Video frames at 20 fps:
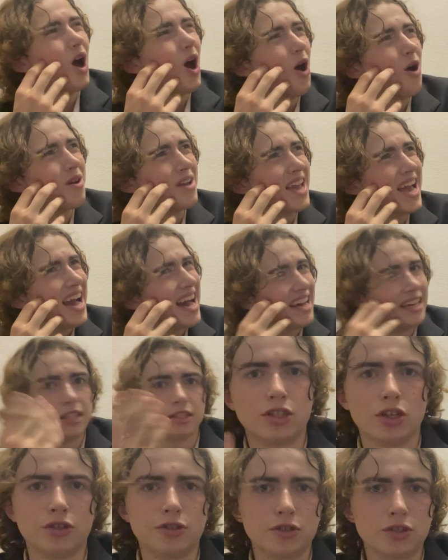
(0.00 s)
Oh yeah,
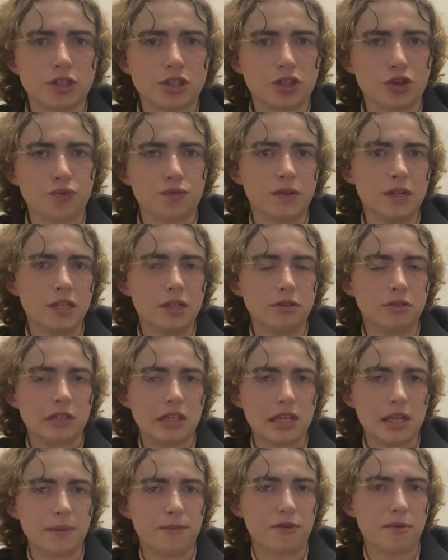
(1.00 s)
it's also just a reused
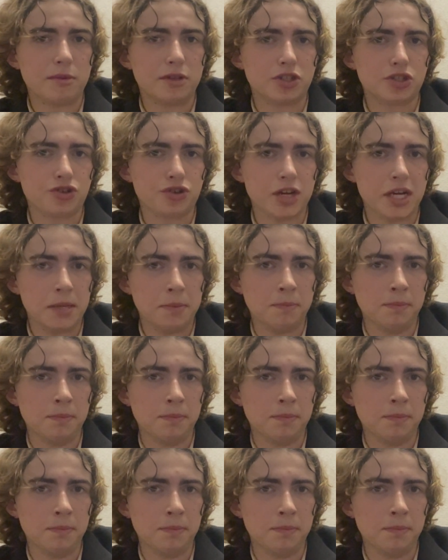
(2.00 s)
clip from a stream.